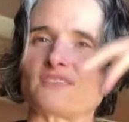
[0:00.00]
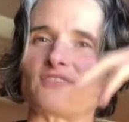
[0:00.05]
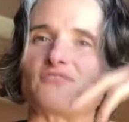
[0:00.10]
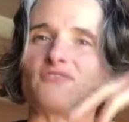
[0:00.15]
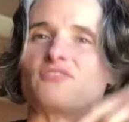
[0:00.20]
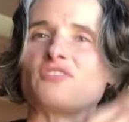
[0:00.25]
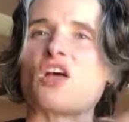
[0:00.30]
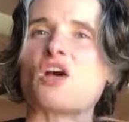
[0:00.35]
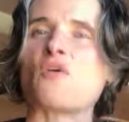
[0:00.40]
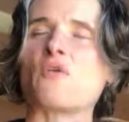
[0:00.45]
to
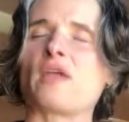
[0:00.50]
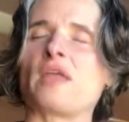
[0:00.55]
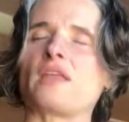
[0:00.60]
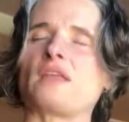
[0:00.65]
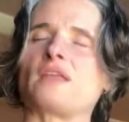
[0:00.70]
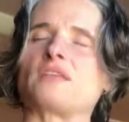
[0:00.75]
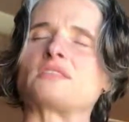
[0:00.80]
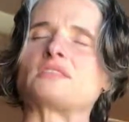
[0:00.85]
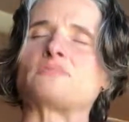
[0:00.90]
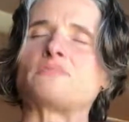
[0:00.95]
flow
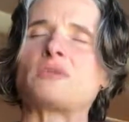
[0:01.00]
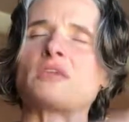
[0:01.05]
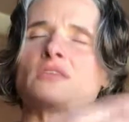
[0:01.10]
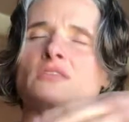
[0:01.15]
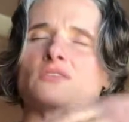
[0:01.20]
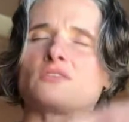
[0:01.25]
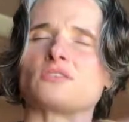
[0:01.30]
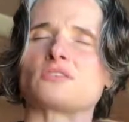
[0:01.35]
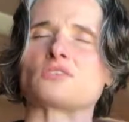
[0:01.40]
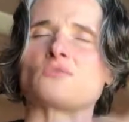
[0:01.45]
in and speak
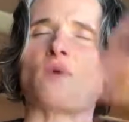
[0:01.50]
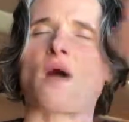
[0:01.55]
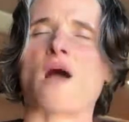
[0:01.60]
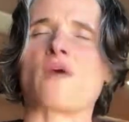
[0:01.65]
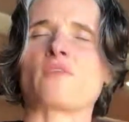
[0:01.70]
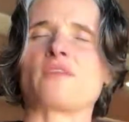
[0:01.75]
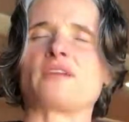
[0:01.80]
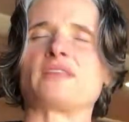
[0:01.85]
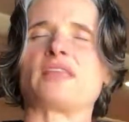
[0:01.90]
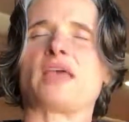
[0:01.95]
to us
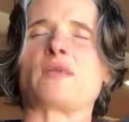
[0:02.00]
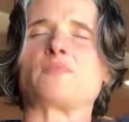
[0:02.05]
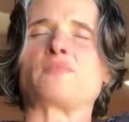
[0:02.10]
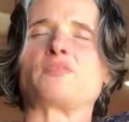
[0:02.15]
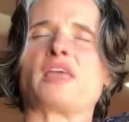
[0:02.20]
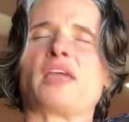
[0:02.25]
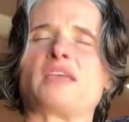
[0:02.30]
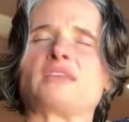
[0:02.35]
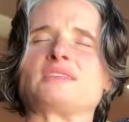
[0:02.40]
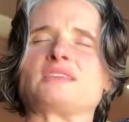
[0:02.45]
while we're in that
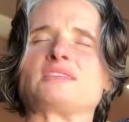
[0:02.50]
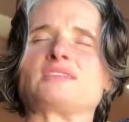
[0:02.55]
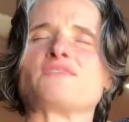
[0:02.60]
place,